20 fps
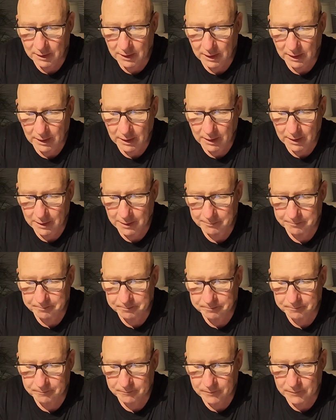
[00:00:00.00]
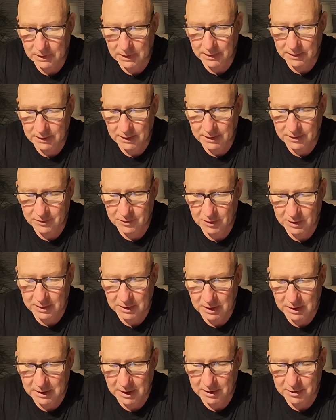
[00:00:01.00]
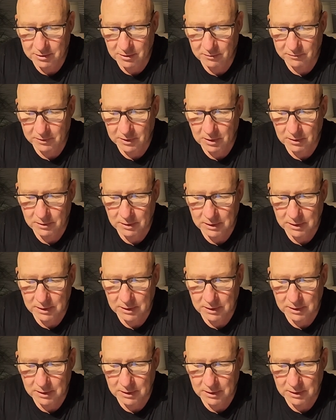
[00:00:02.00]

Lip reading: EC, the electric